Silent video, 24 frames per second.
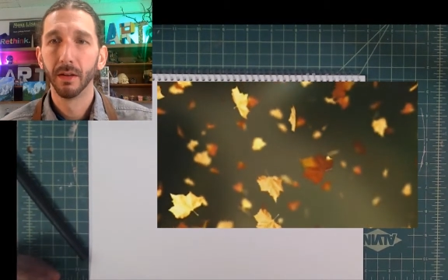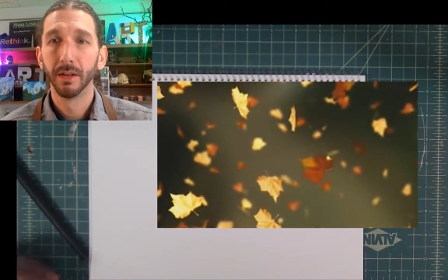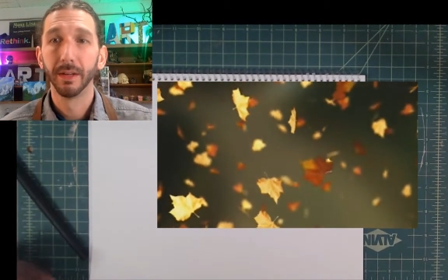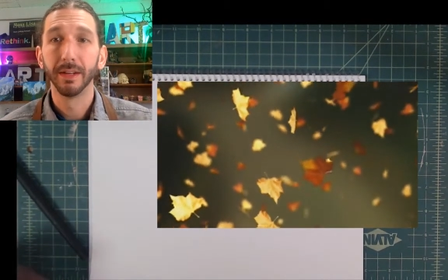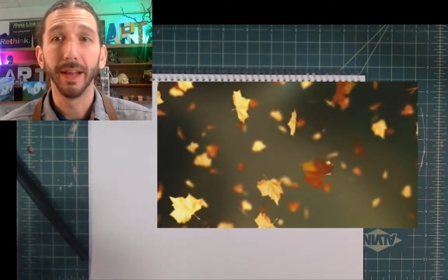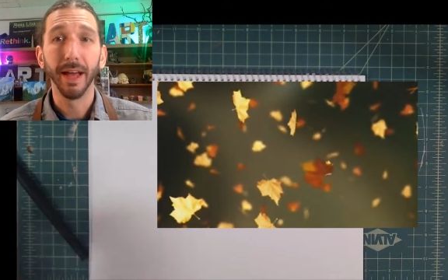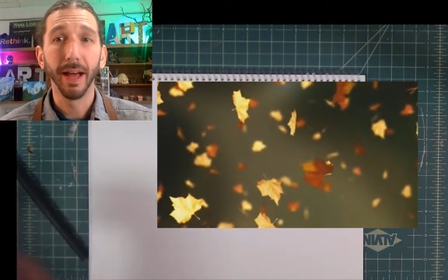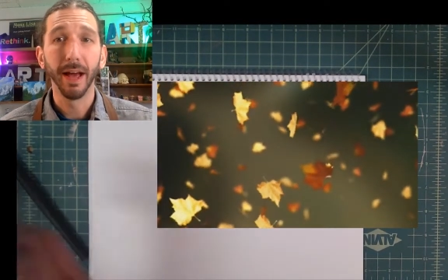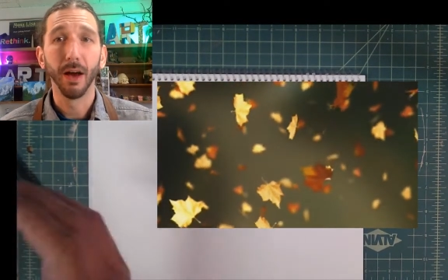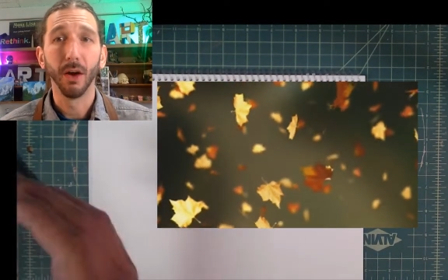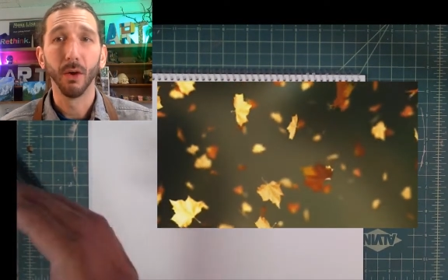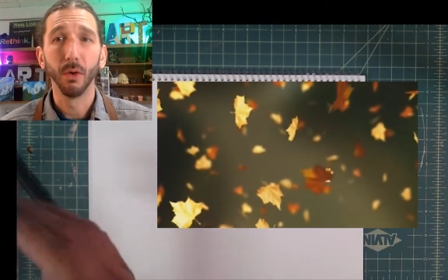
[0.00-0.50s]

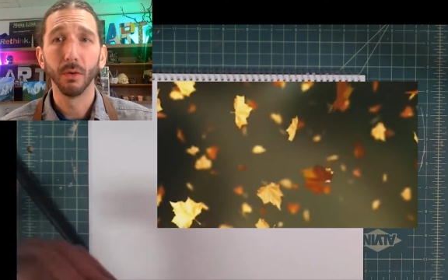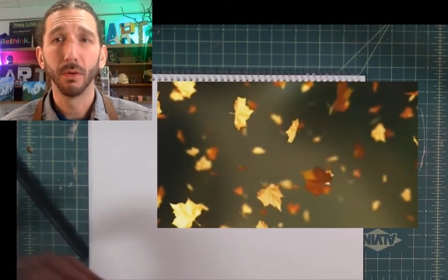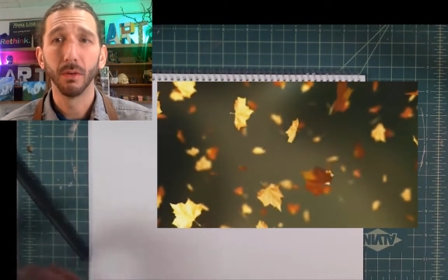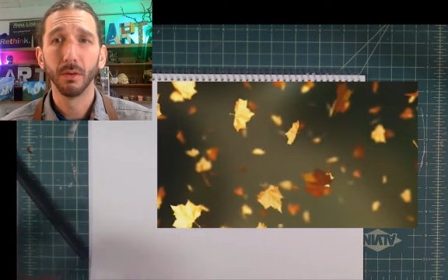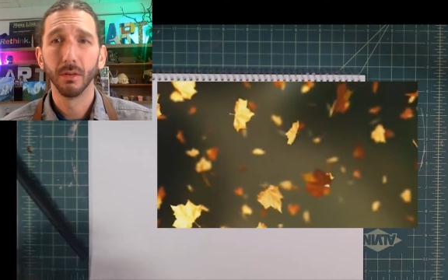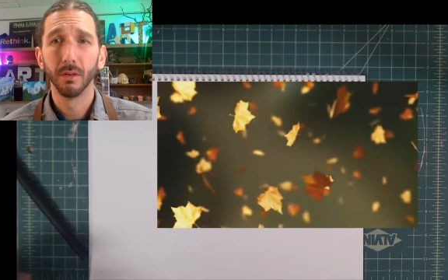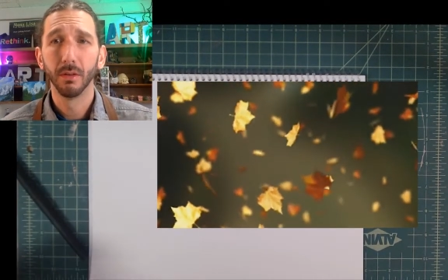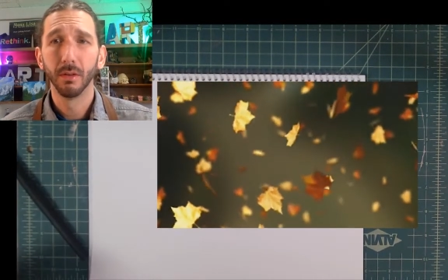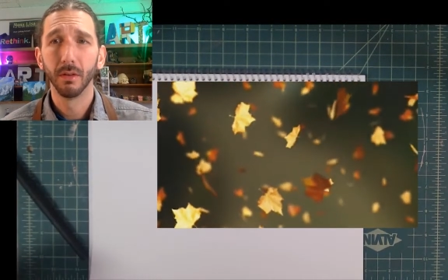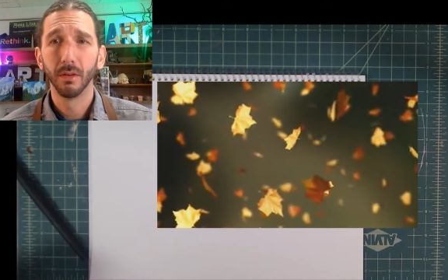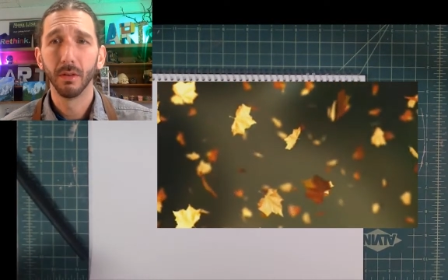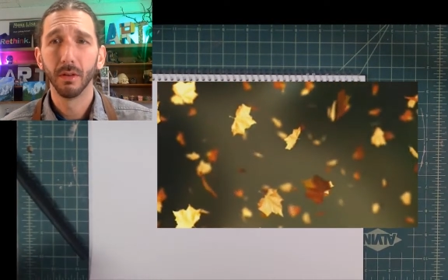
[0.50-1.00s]
Now,
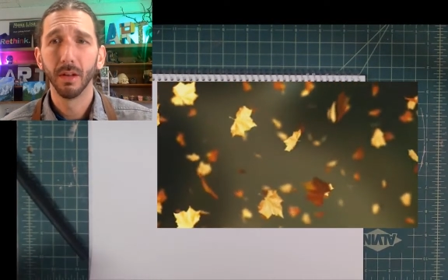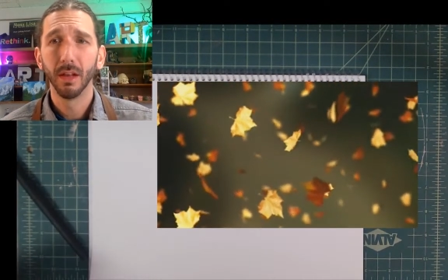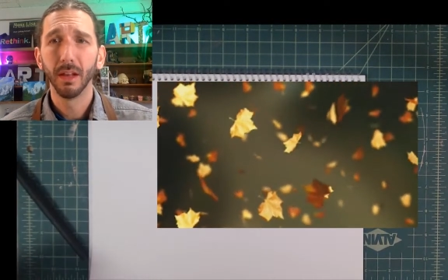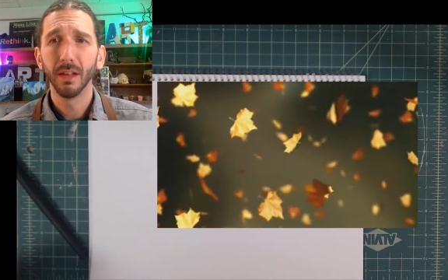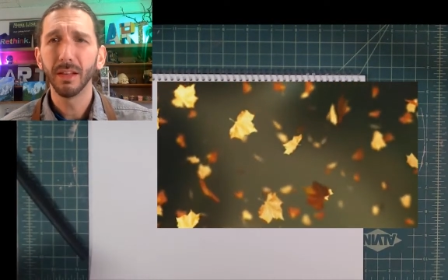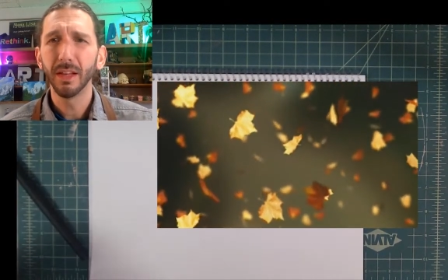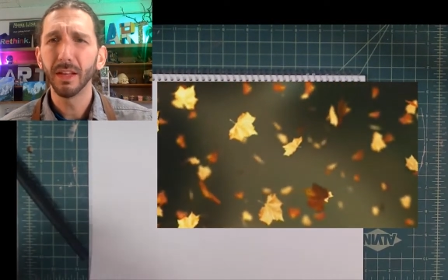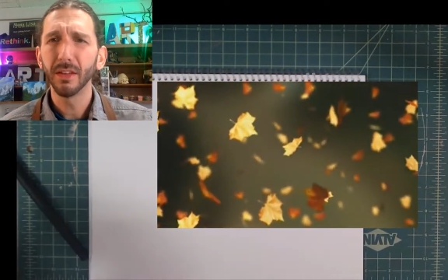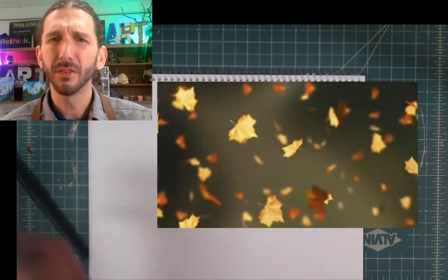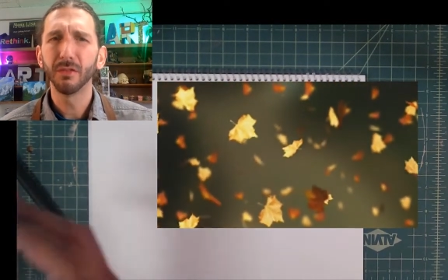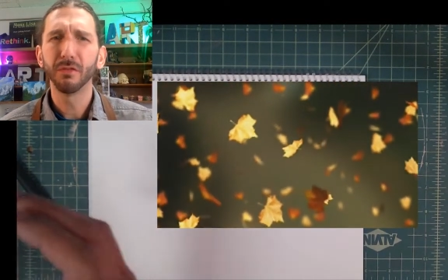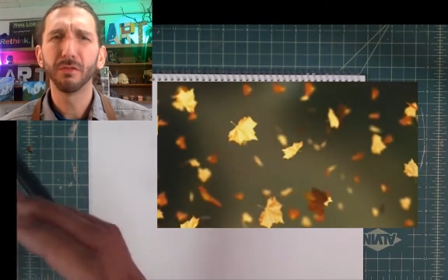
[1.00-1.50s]

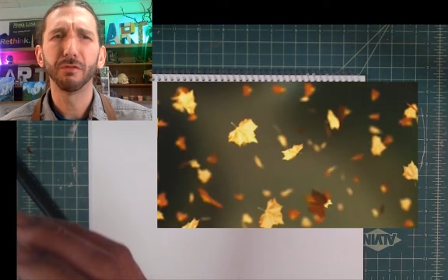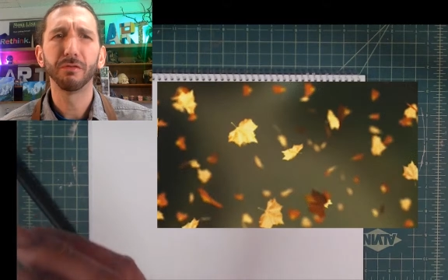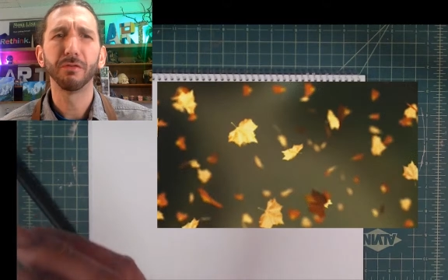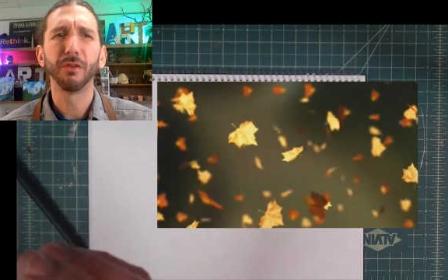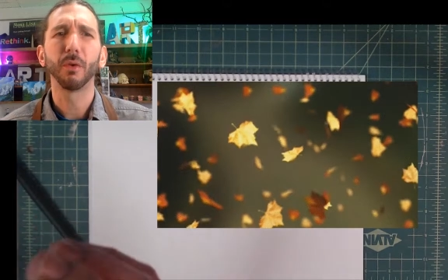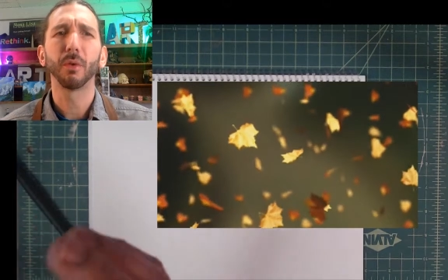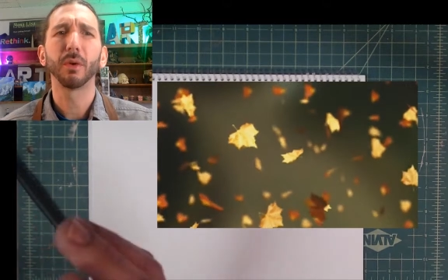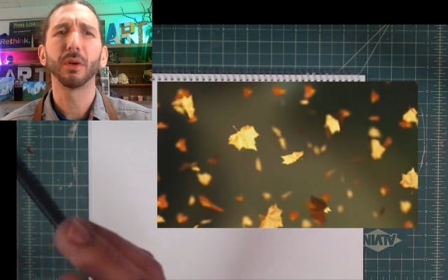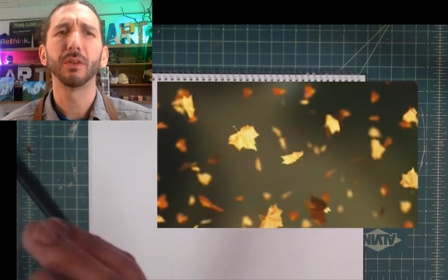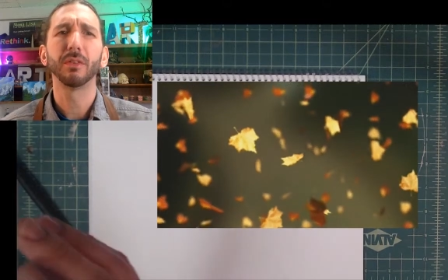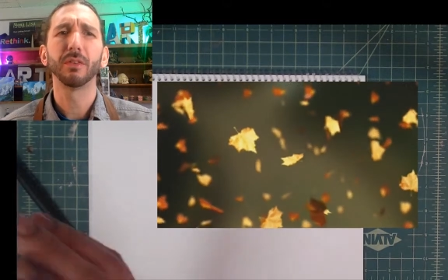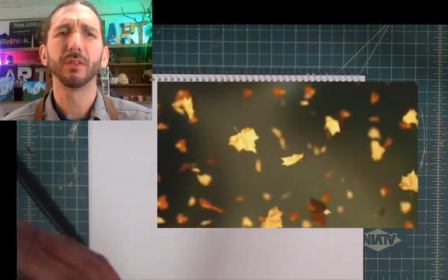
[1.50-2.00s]
let's
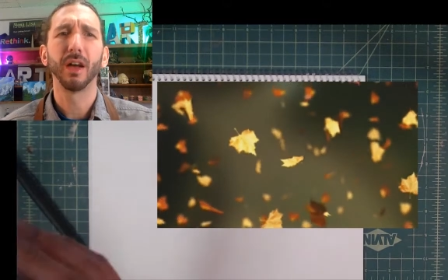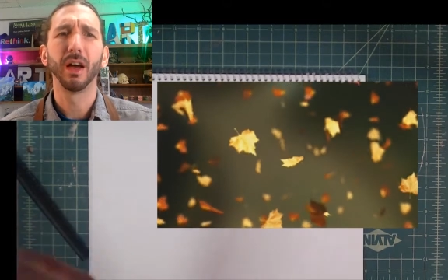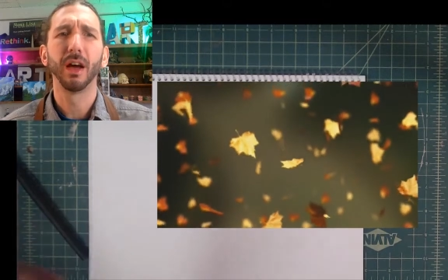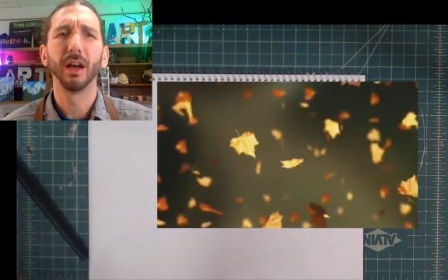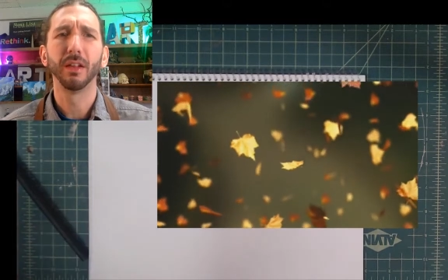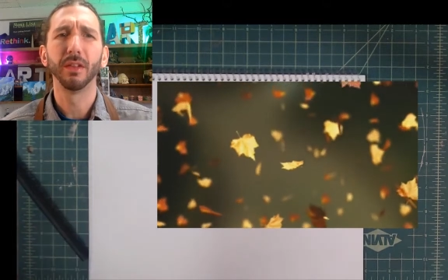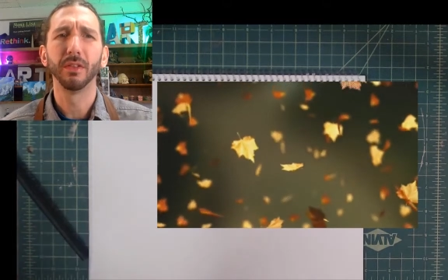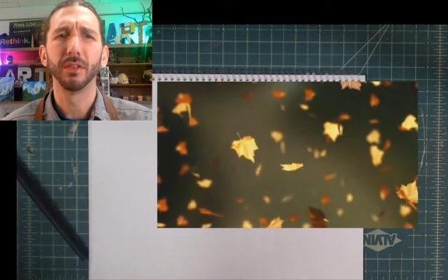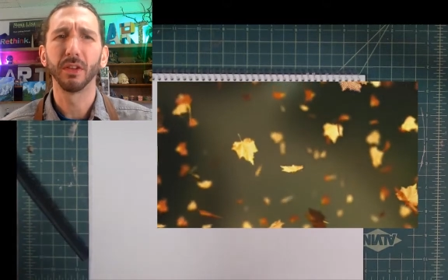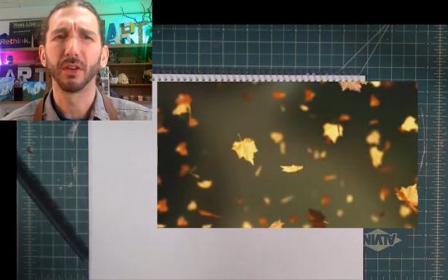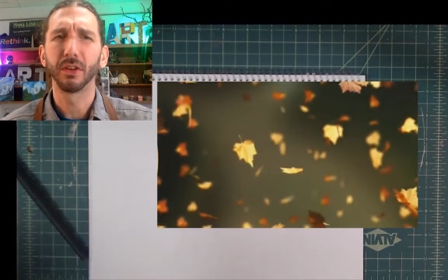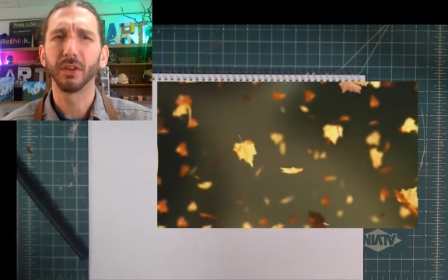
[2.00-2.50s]
focus
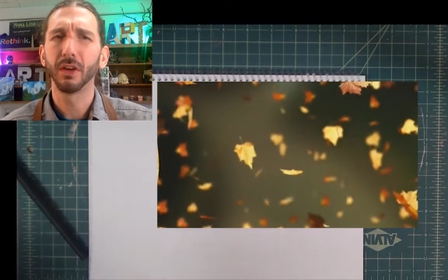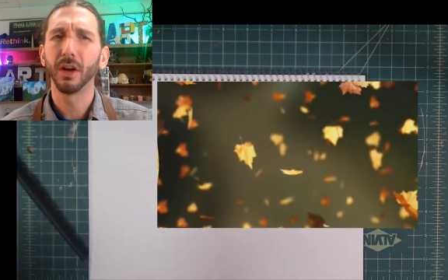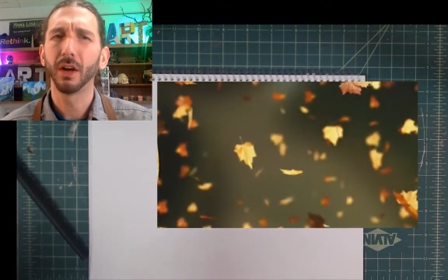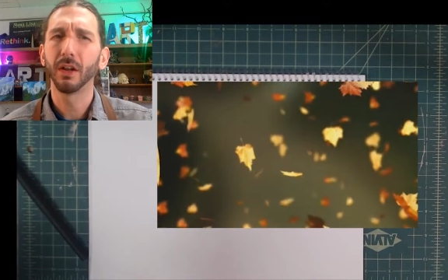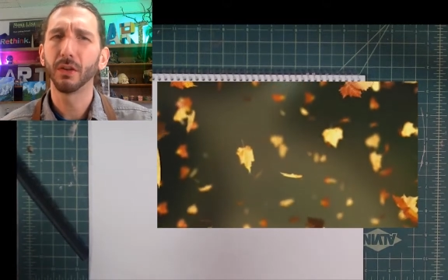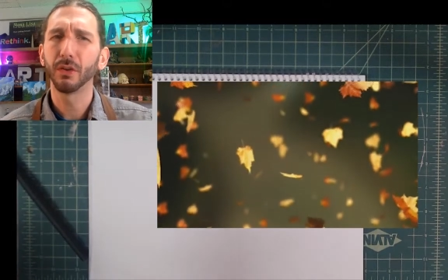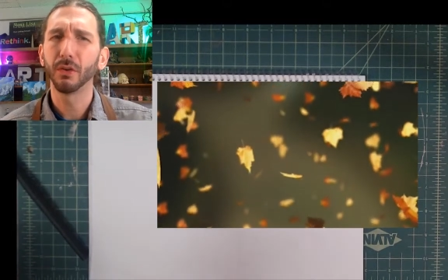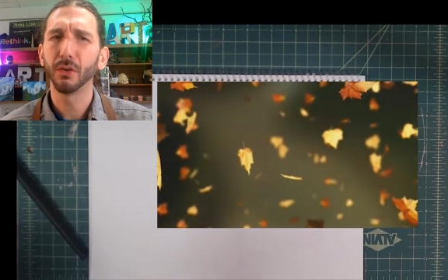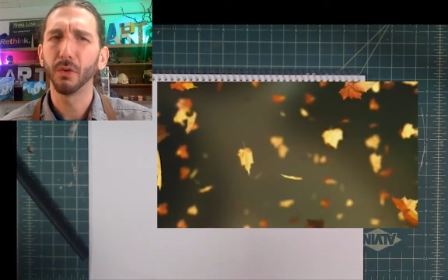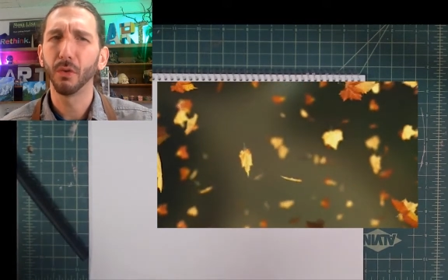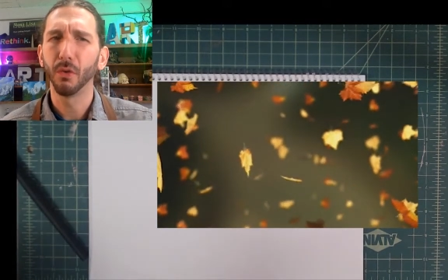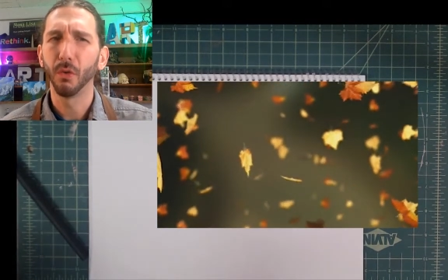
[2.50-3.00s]
on the
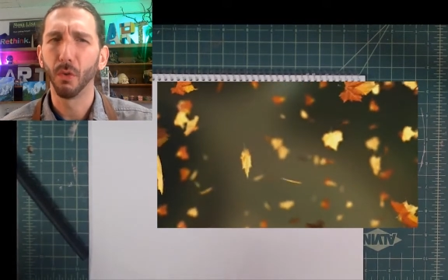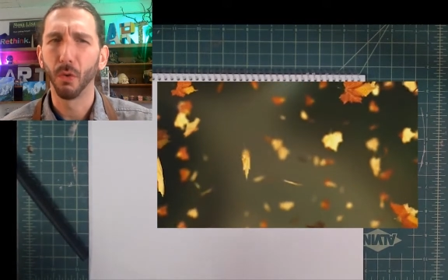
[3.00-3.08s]
color